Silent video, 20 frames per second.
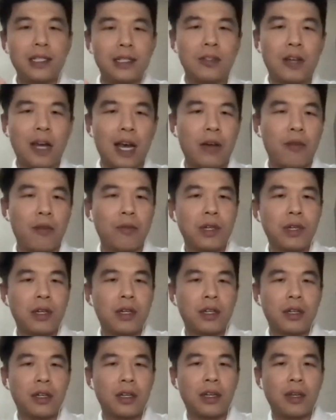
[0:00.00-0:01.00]

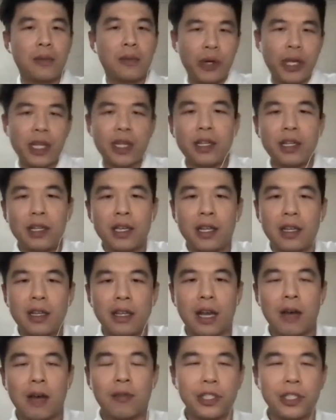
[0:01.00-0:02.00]
artwork printed
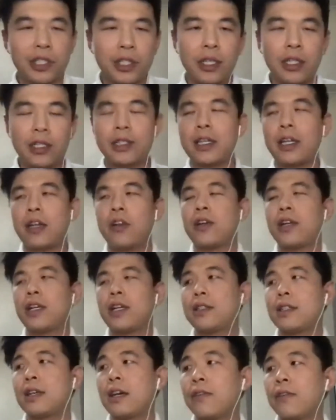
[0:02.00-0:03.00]
in our shirts and all that
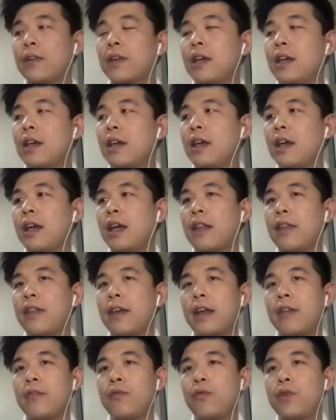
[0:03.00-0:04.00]
stuff. And
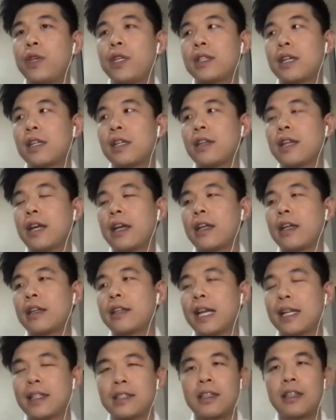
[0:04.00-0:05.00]
then we started like,
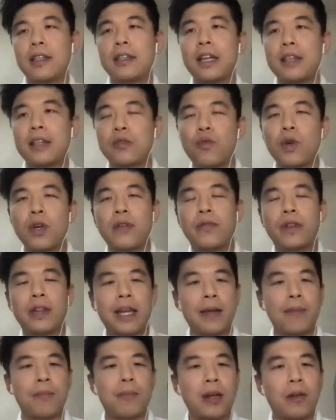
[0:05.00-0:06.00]
that's one of the
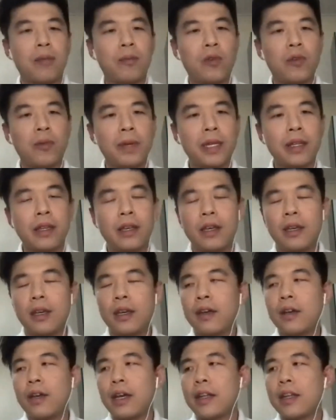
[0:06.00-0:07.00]
light bulb moment.
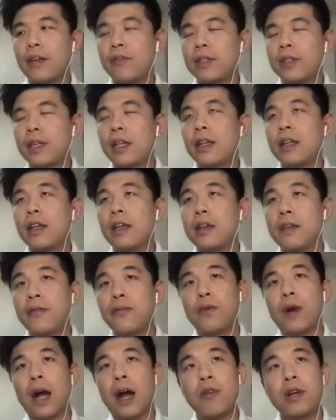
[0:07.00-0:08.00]
And then we said, if
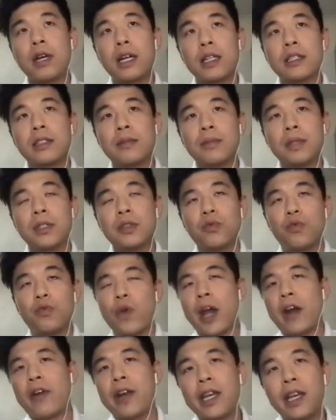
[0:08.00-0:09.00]
our customers
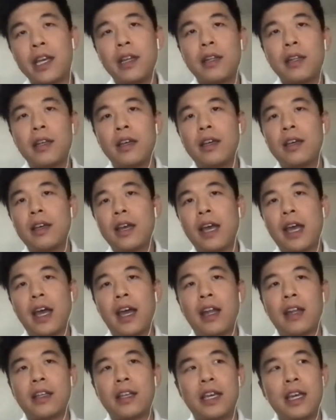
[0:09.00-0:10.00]
wearing it,
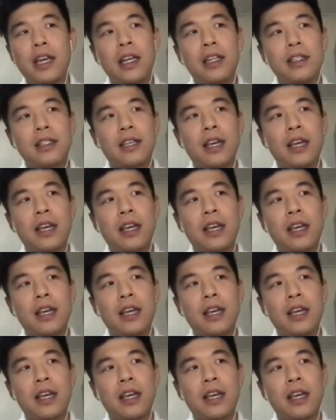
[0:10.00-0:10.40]
and kids,